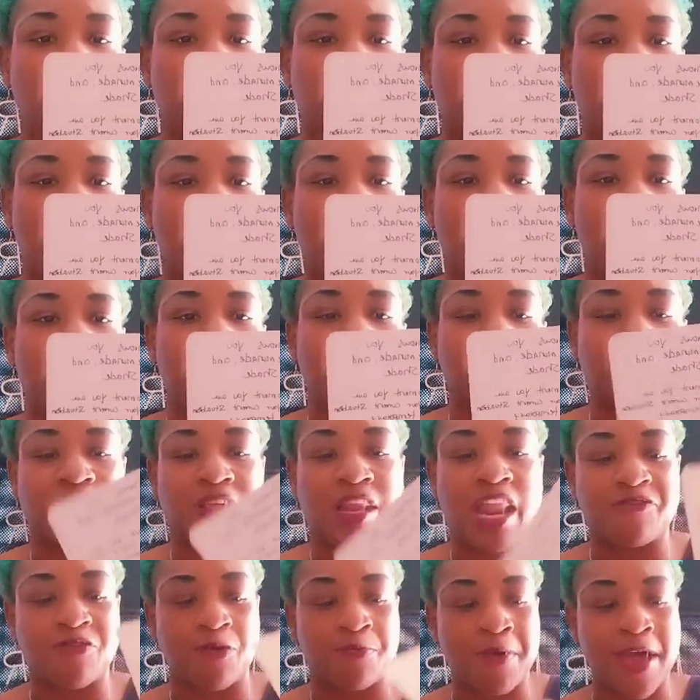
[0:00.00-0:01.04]
your time, lived a
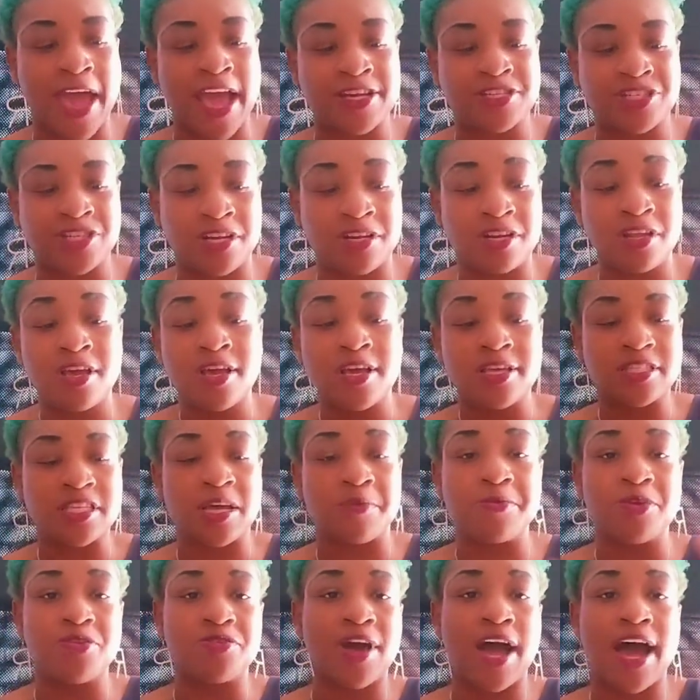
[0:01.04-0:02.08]
life of passion.
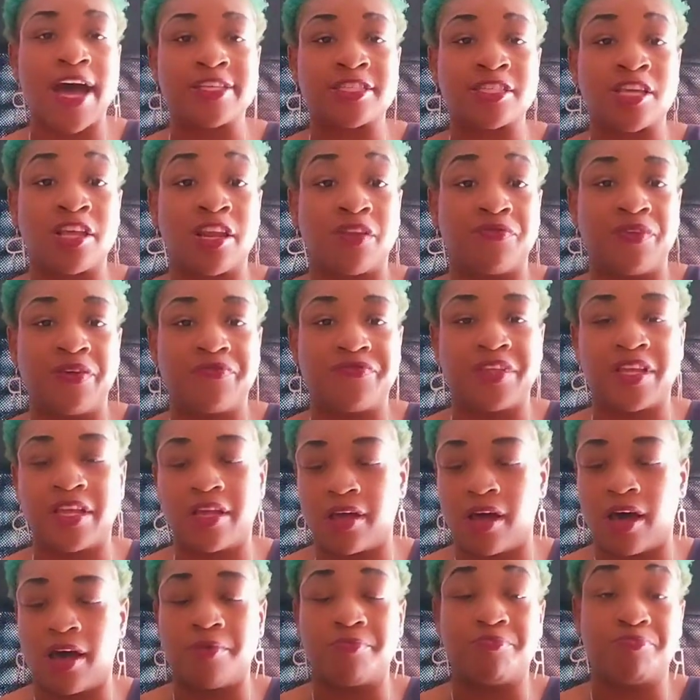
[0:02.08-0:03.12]
Some of you guys could have lived
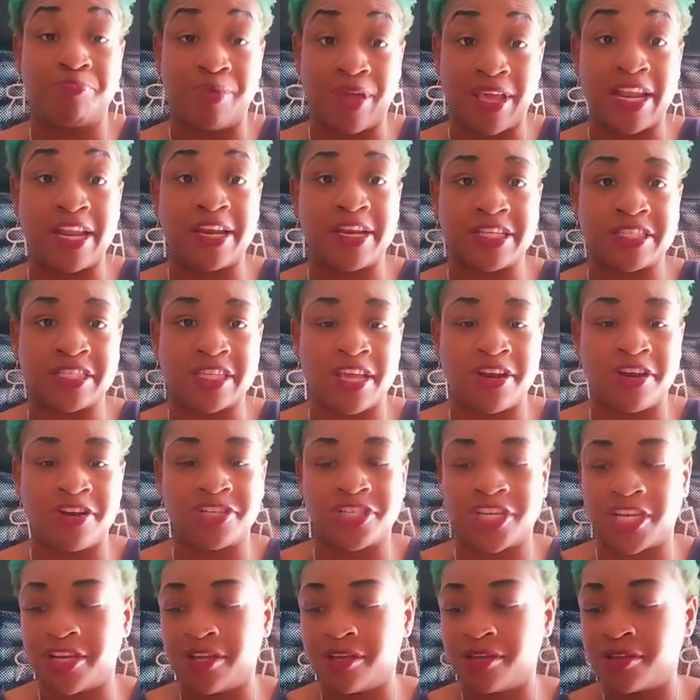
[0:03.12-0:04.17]
up, uh, been in this
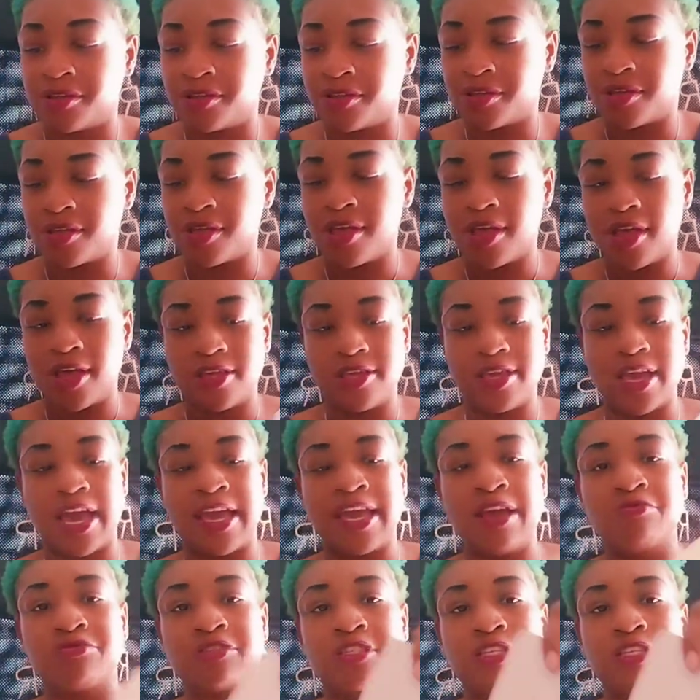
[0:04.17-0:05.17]
energy. Yeah, he